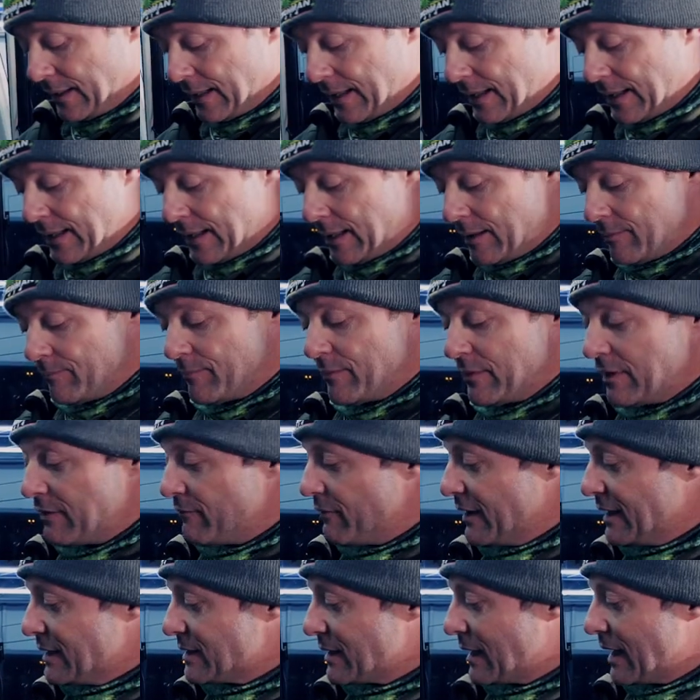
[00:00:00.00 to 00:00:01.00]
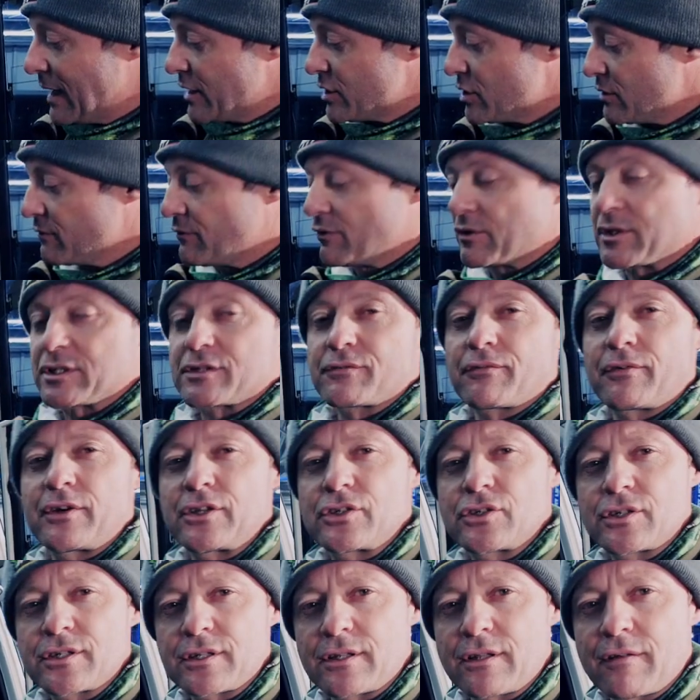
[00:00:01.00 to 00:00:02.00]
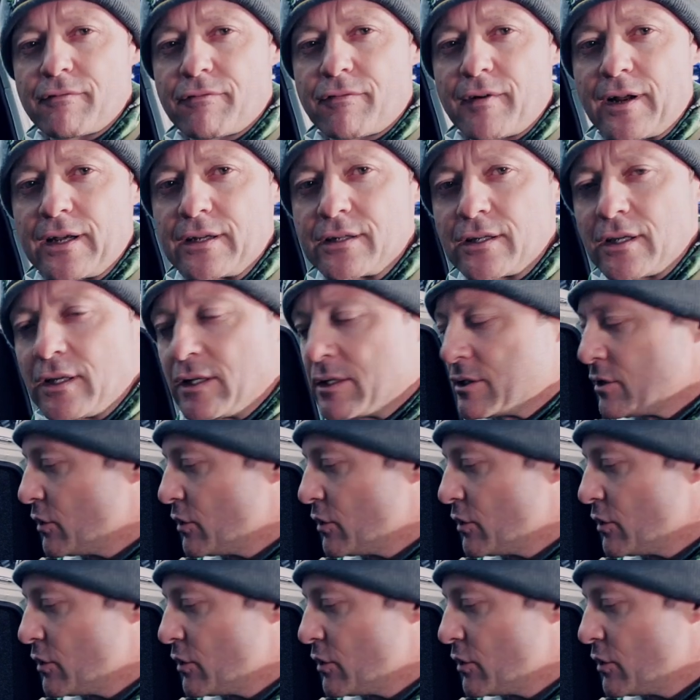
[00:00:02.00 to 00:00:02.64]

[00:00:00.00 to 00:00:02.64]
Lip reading: The ventilation for this fridge is in the front,